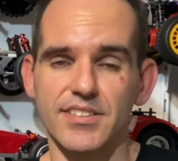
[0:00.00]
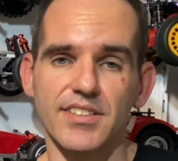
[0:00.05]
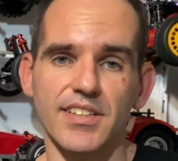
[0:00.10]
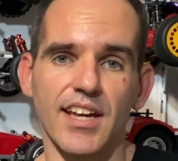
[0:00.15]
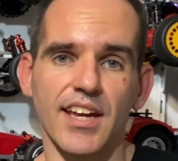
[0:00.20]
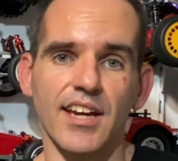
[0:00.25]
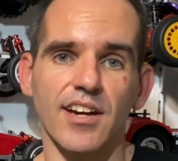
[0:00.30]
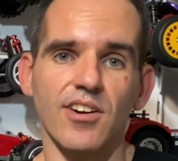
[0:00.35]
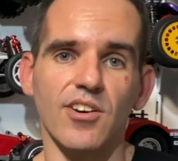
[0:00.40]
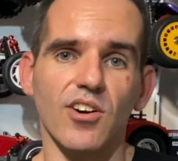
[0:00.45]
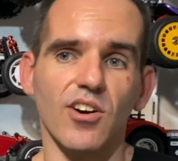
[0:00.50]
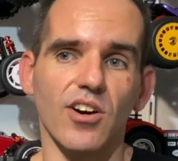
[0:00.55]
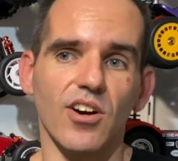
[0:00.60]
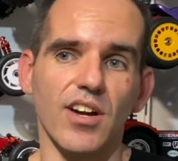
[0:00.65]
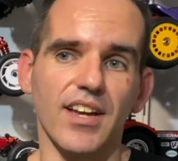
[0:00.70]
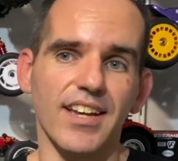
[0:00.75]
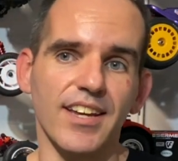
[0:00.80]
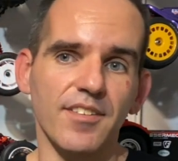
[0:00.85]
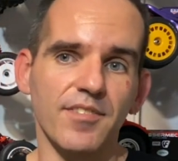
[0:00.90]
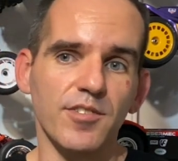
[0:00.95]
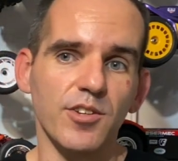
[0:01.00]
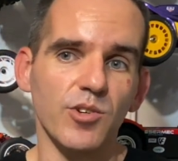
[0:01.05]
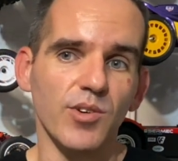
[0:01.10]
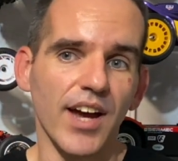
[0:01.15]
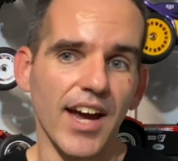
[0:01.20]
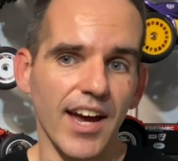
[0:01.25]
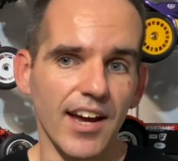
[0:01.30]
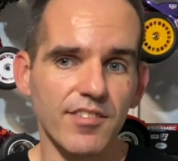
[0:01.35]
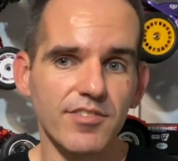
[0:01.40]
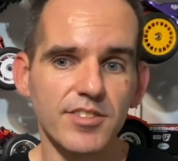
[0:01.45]
Now, if you
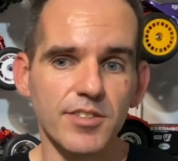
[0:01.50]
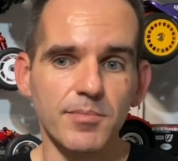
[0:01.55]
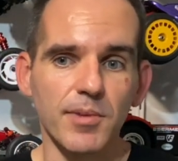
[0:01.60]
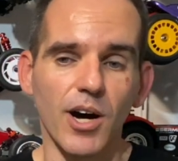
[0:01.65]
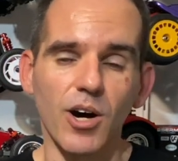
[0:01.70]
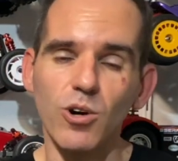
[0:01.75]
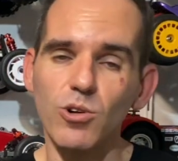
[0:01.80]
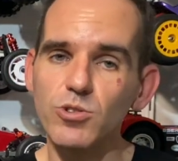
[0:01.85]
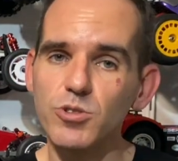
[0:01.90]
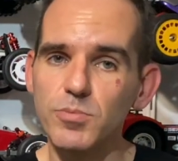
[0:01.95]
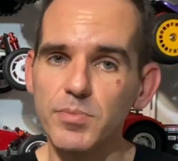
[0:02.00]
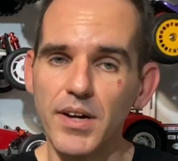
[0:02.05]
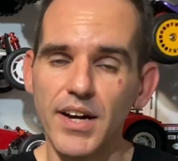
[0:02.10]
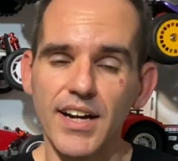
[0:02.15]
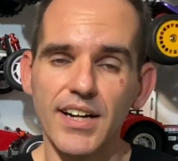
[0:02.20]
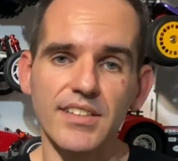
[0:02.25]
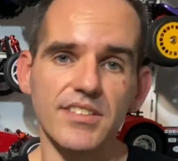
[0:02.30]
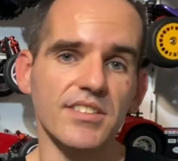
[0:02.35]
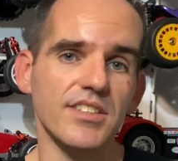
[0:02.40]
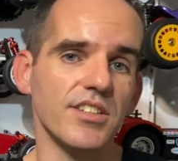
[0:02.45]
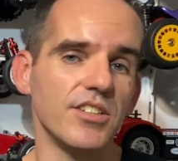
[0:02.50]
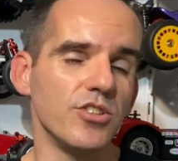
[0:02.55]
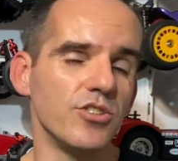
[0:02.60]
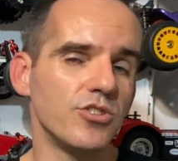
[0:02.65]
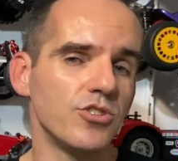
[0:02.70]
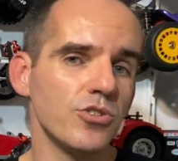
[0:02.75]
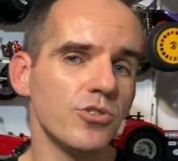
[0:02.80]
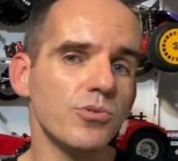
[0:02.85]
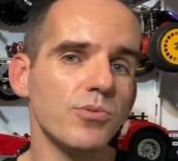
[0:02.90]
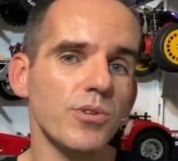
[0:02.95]
have some older parts that you
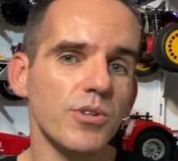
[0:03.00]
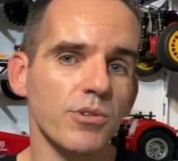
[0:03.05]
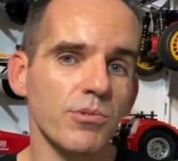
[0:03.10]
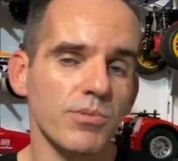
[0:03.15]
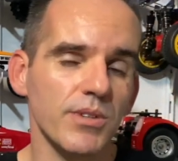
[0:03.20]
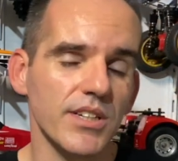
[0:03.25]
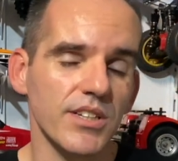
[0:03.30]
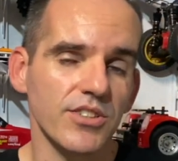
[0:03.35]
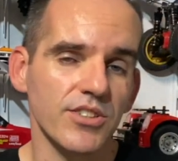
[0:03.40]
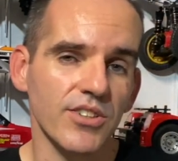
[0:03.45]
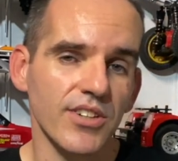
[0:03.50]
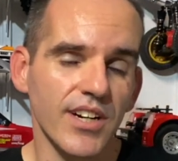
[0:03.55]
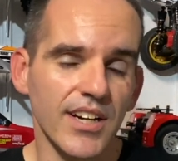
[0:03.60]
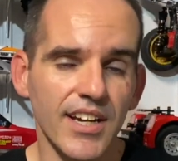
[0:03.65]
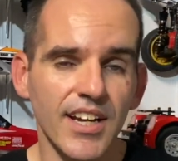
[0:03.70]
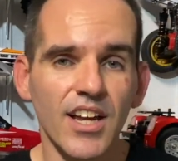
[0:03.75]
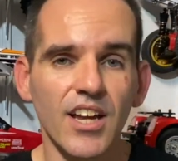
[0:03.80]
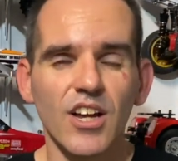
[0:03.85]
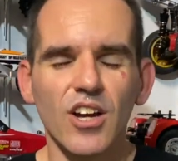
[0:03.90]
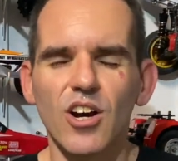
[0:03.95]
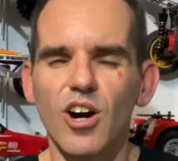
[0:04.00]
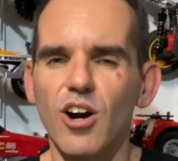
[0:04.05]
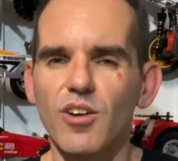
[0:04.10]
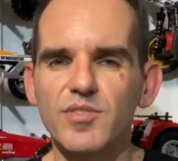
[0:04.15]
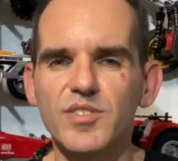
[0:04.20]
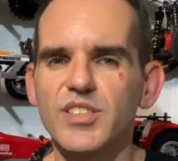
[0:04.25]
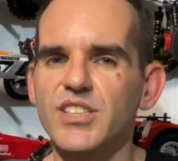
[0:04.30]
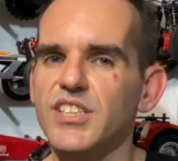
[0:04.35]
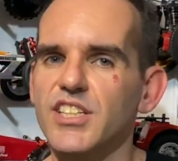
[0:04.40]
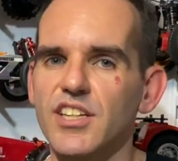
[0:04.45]
do want to Rit Dye,
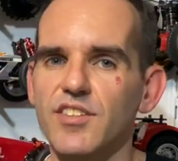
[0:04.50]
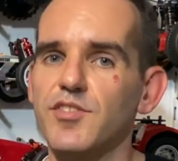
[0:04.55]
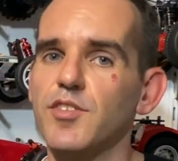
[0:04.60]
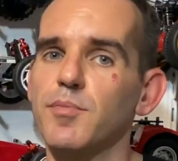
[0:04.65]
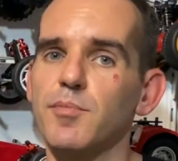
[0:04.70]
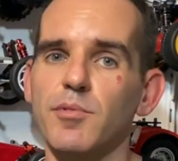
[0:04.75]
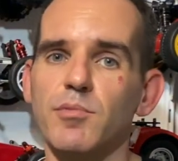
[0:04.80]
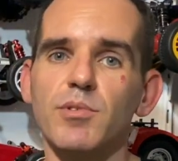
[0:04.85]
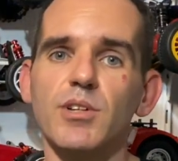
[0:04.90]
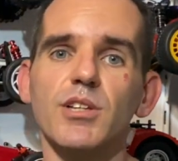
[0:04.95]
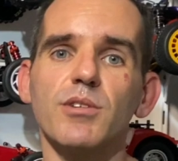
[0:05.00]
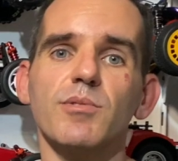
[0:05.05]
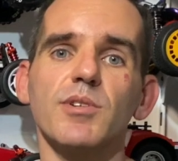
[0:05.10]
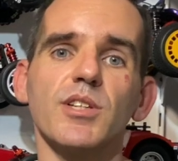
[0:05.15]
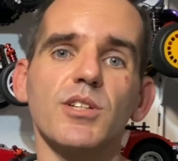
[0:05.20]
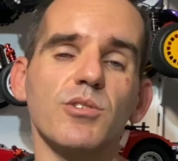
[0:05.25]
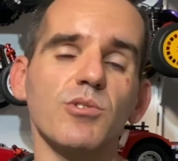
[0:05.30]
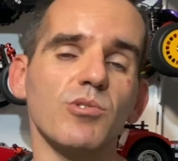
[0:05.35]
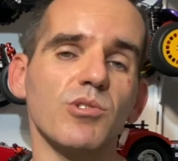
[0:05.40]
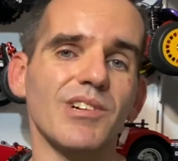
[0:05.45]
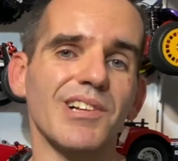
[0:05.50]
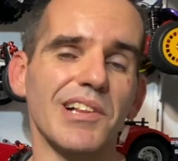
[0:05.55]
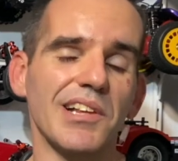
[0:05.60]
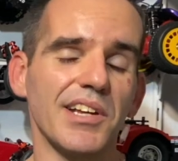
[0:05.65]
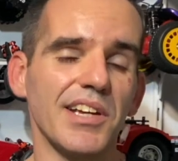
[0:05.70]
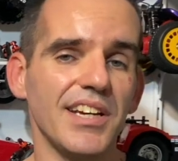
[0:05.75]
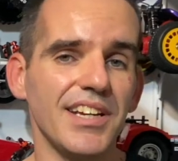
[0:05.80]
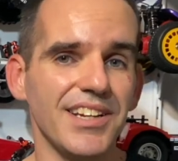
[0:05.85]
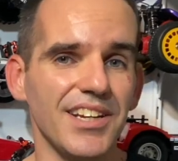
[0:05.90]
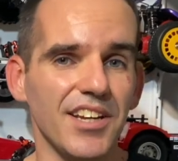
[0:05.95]
obviously give them a really, really good
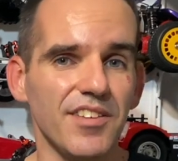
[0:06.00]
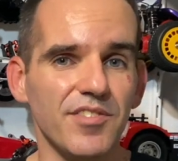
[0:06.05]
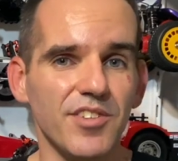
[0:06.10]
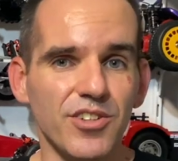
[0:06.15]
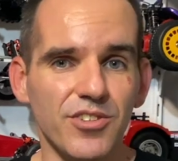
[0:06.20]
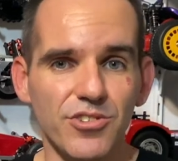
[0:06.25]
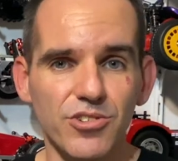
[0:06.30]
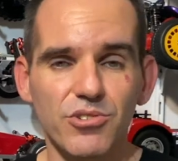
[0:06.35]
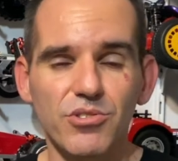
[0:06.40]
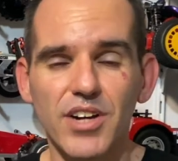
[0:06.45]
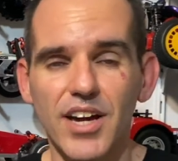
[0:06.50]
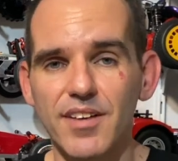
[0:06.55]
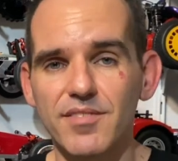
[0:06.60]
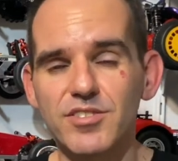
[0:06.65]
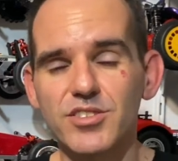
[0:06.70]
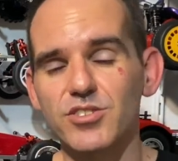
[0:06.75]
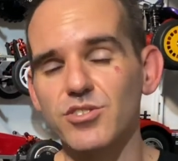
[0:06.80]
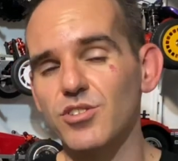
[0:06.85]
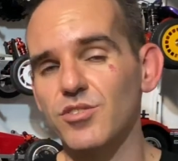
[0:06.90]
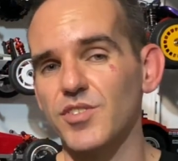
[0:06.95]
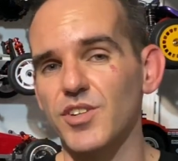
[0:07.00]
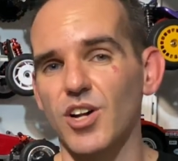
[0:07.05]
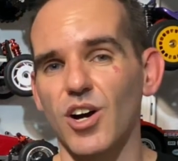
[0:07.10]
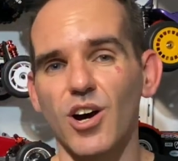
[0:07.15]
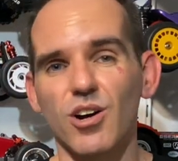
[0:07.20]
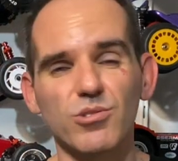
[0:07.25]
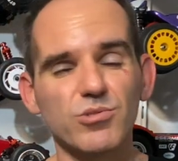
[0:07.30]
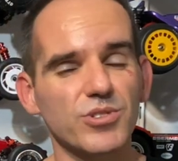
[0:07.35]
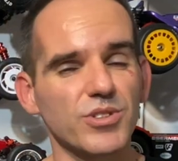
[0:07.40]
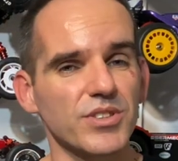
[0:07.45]
clean. If you do have sort of an
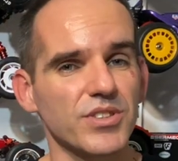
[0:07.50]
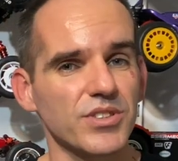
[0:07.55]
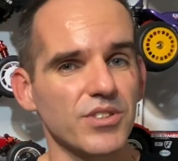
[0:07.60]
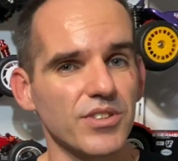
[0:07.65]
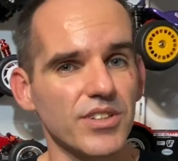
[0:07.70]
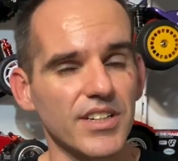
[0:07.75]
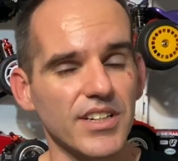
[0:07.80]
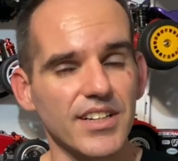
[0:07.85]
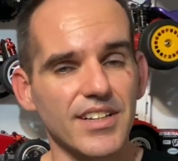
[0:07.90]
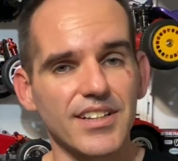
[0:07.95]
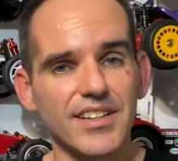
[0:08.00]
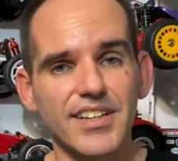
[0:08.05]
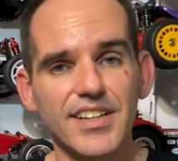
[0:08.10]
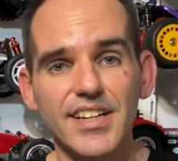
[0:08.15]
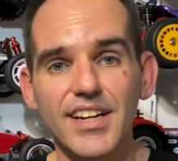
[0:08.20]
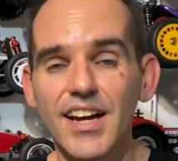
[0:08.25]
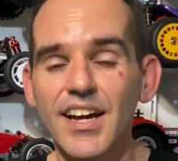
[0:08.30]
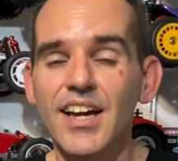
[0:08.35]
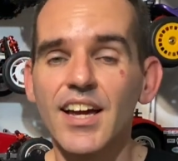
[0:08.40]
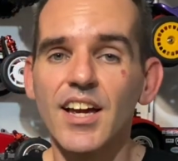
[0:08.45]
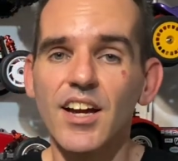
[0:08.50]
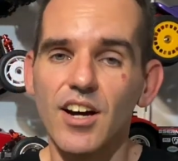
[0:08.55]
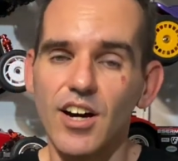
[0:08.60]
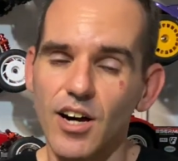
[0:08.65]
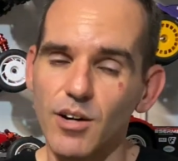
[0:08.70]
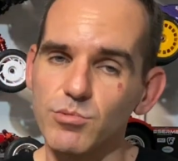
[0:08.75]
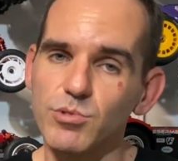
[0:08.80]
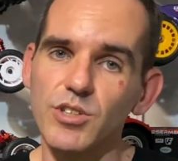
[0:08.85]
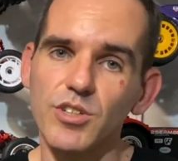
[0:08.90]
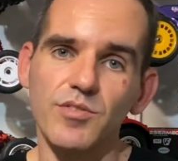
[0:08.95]
ultrasonic cleaner, I
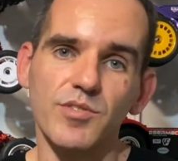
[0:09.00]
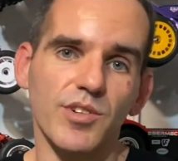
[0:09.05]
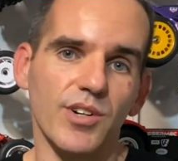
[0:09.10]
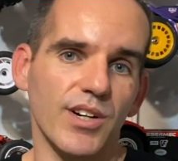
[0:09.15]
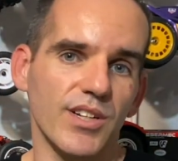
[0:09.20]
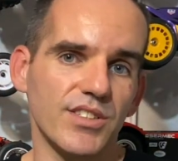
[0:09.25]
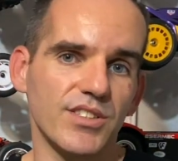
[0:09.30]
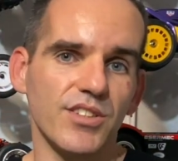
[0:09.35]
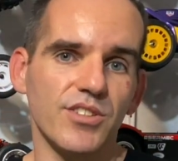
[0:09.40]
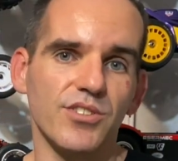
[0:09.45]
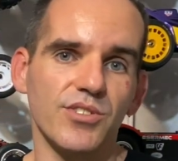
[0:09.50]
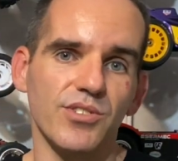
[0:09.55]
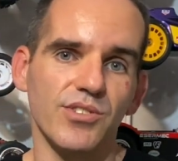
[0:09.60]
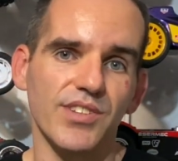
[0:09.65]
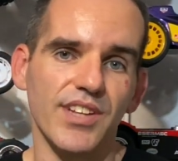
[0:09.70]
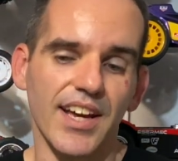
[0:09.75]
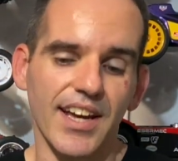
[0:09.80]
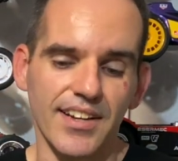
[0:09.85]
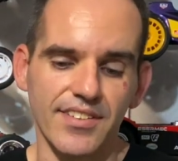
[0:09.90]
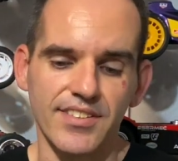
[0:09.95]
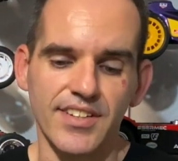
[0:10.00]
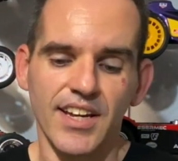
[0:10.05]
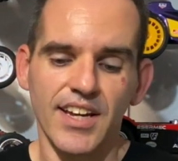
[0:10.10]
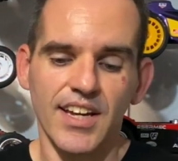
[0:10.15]
would advise to do that.